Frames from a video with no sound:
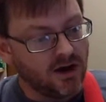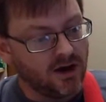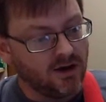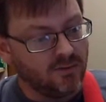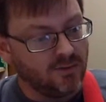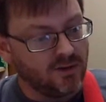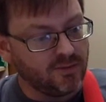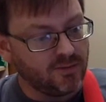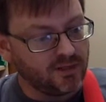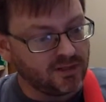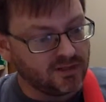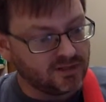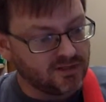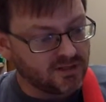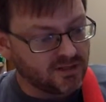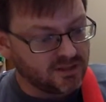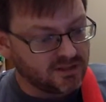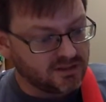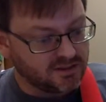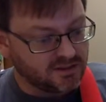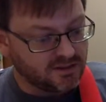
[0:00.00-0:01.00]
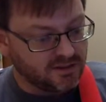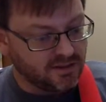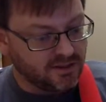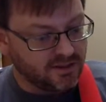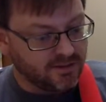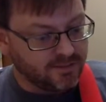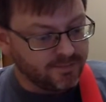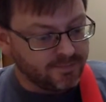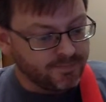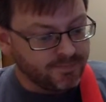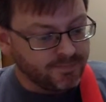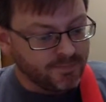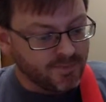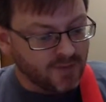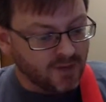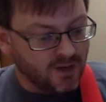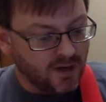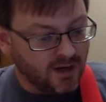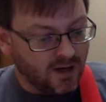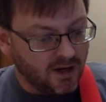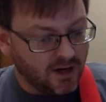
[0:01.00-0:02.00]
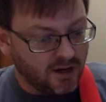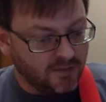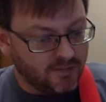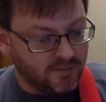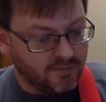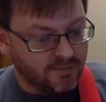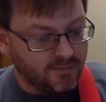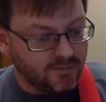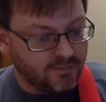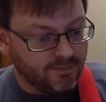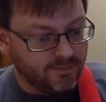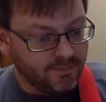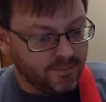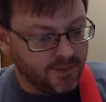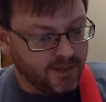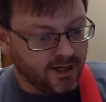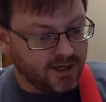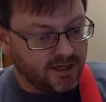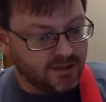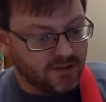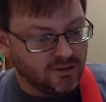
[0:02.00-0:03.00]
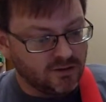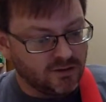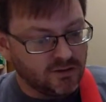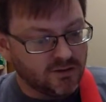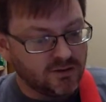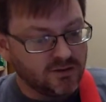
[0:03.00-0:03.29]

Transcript: maybe a sus in there. But